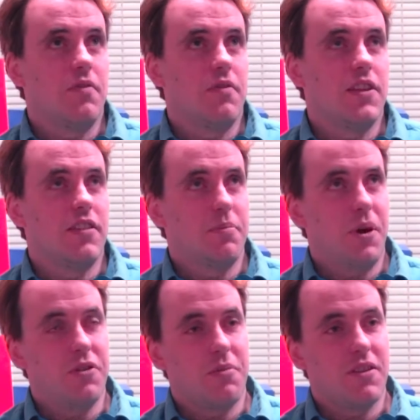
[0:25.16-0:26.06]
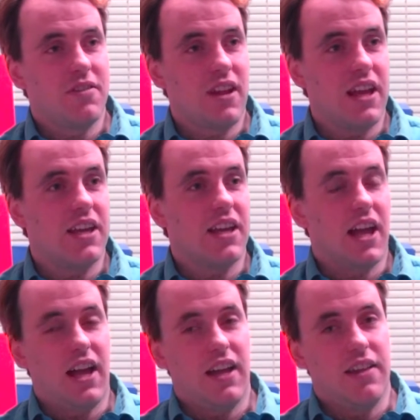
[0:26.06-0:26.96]
this is both a mistake
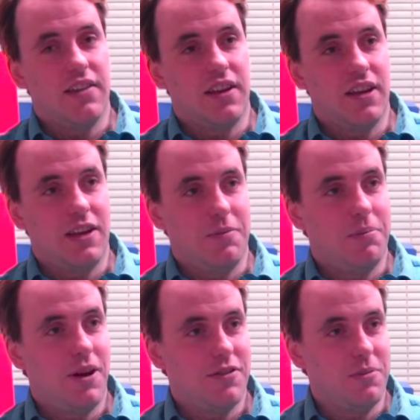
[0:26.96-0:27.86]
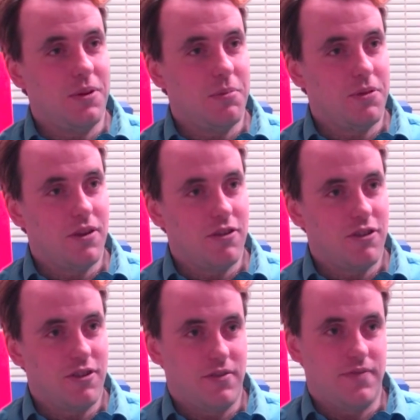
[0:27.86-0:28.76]
and a possible
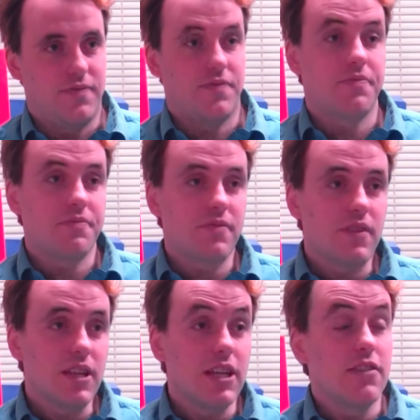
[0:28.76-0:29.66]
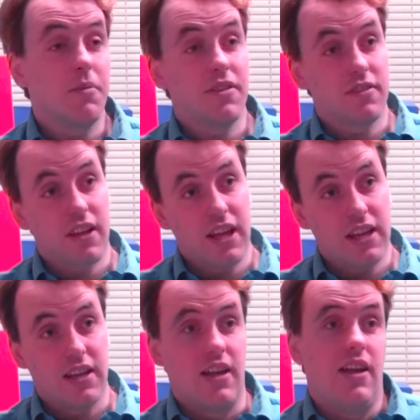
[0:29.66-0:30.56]
approach. It's a
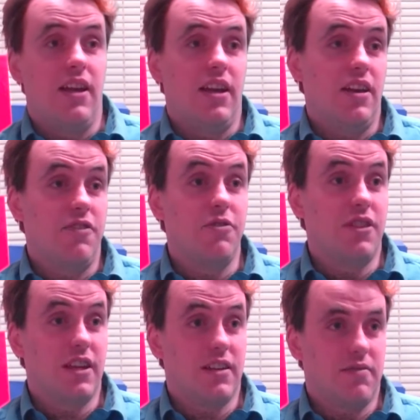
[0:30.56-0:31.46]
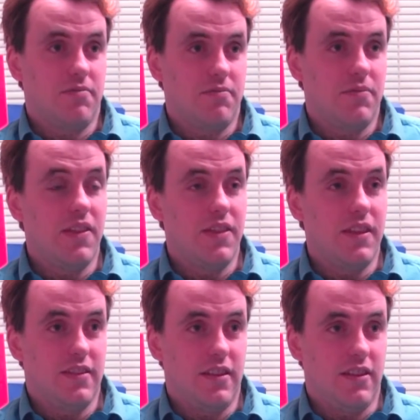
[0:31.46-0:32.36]
mistake if you think that
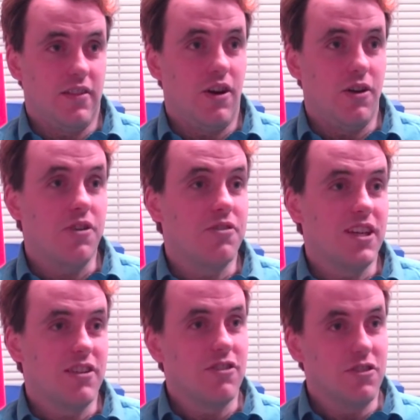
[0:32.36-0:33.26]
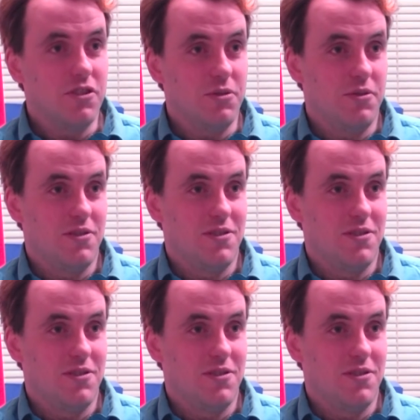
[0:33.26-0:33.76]
this is all you need to do,